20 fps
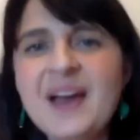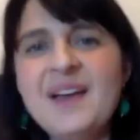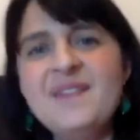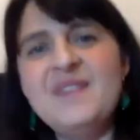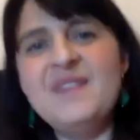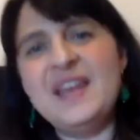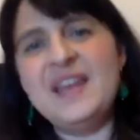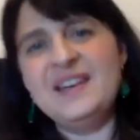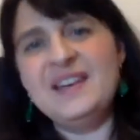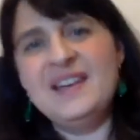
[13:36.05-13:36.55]
And
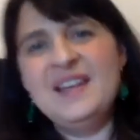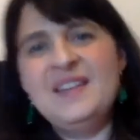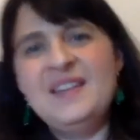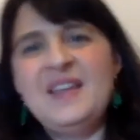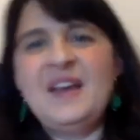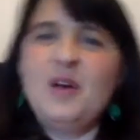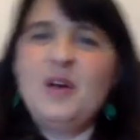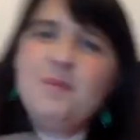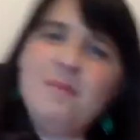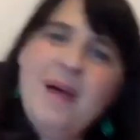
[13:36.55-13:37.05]
then they
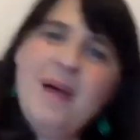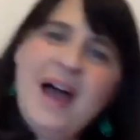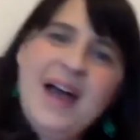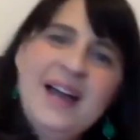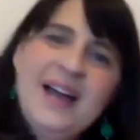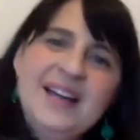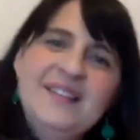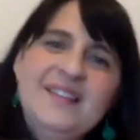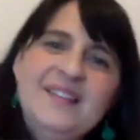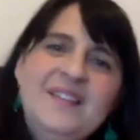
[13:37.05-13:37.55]
go
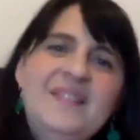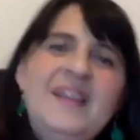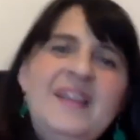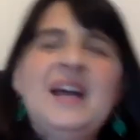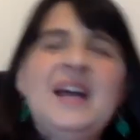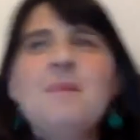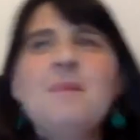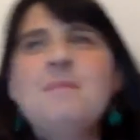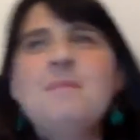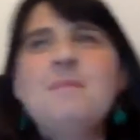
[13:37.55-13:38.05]
back and then they
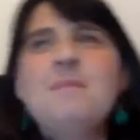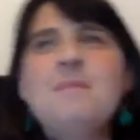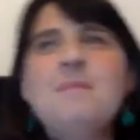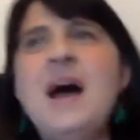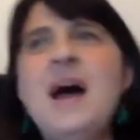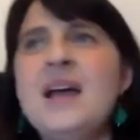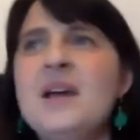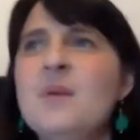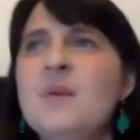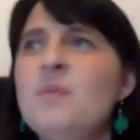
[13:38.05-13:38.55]
come back.